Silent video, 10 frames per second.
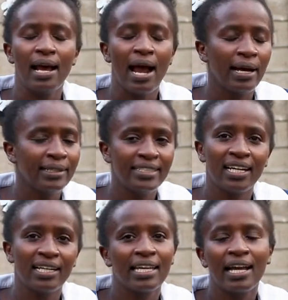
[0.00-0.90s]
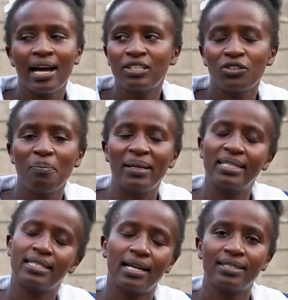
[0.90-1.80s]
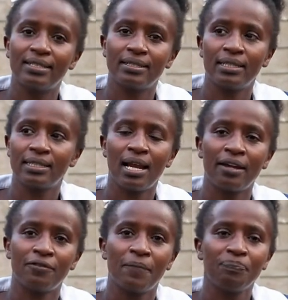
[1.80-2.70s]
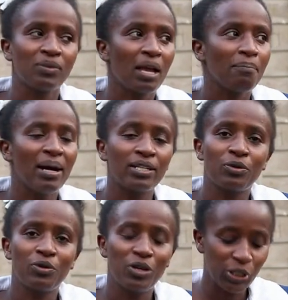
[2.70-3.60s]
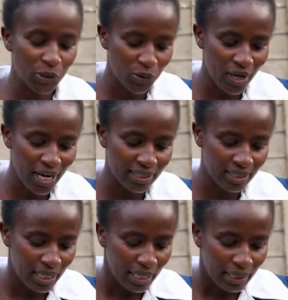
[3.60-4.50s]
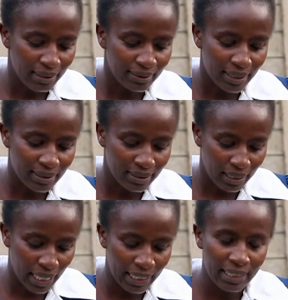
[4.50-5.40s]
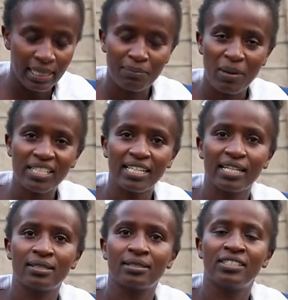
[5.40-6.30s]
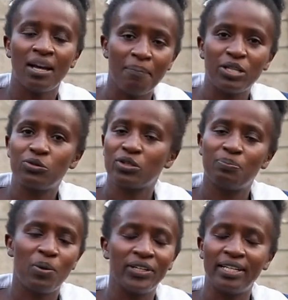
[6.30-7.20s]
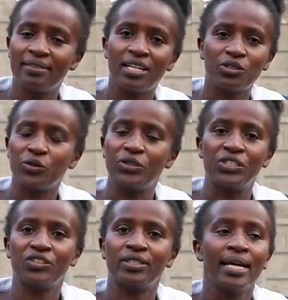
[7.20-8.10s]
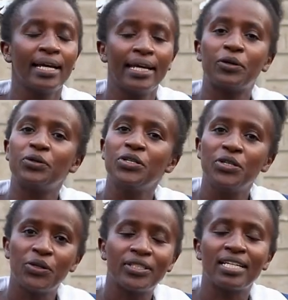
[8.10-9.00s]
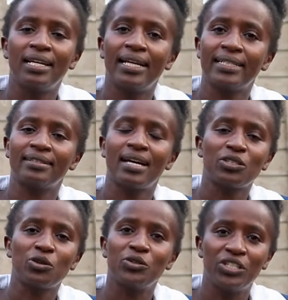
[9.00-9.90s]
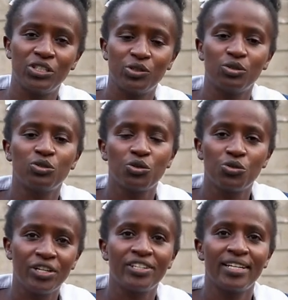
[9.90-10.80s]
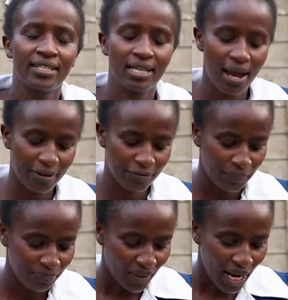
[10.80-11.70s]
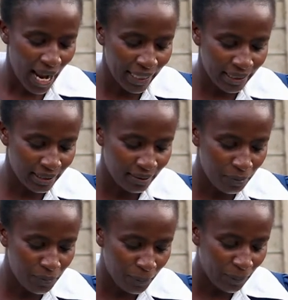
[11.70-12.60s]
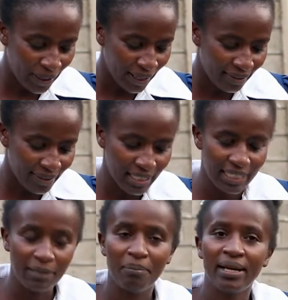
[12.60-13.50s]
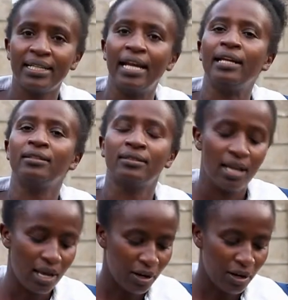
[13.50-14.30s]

ideally, he had so many challenges in his life. But we're going to look at that. In as much as Jabez was born in that condition, he could not let that condition to ruin his life. And the prayer that he made in